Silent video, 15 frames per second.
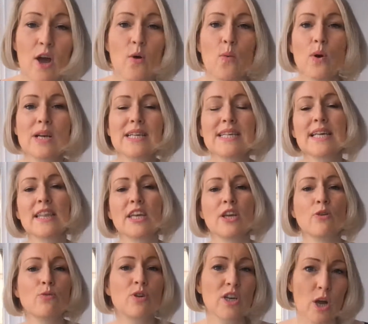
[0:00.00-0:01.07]
What is it that
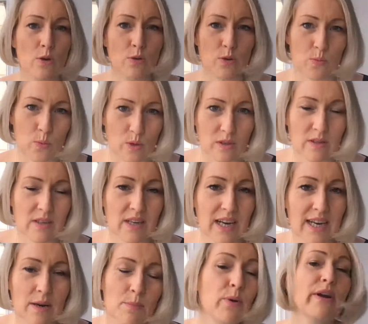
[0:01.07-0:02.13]
you don't want
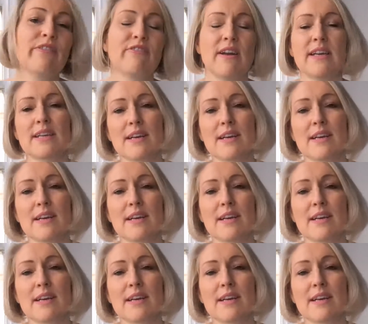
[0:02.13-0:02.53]
in a boyfriend?